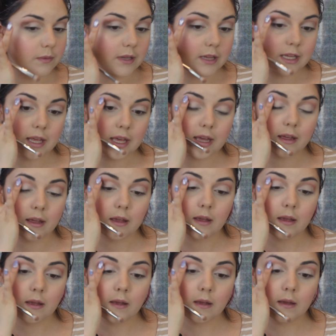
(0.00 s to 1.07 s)
really get
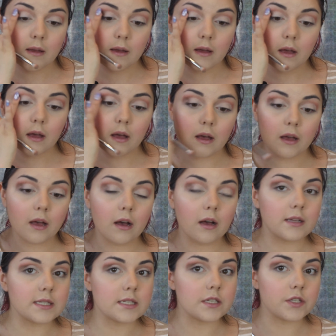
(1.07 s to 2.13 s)
a
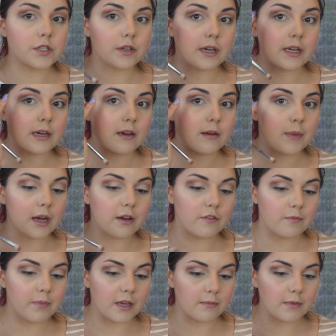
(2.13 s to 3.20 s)
concentrated amount
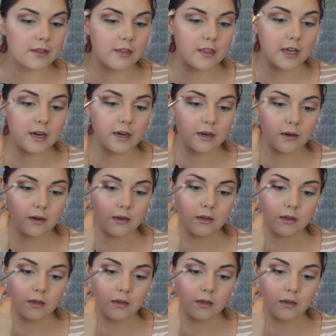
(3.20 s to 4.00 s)
of pigment there.